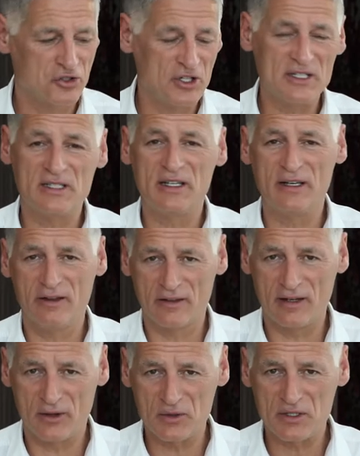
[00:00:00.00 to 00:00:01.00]
She's leading
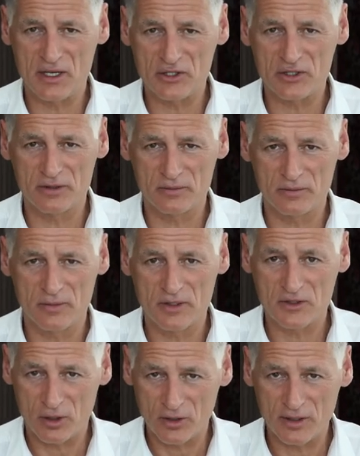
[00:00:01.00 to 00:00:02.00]
the negotiation,
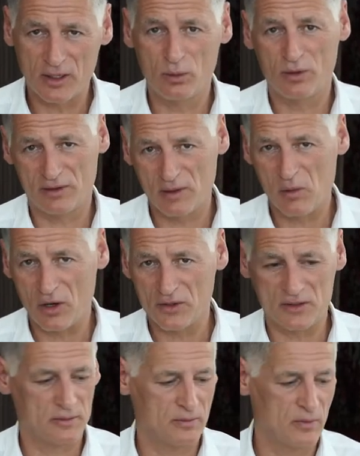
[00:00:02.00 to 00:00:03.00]
starting with
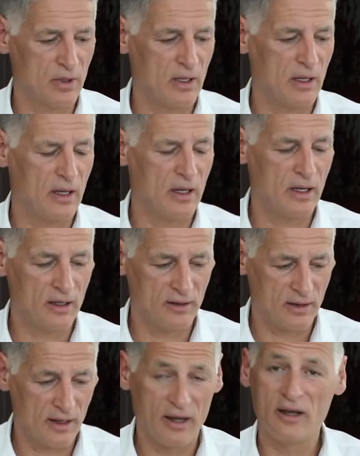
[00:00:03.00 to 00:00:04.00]
demands.
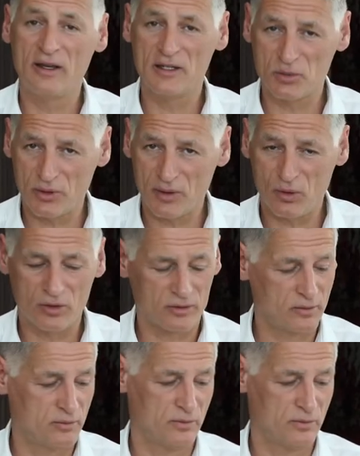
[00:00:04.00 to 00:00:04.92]
Here's what I want.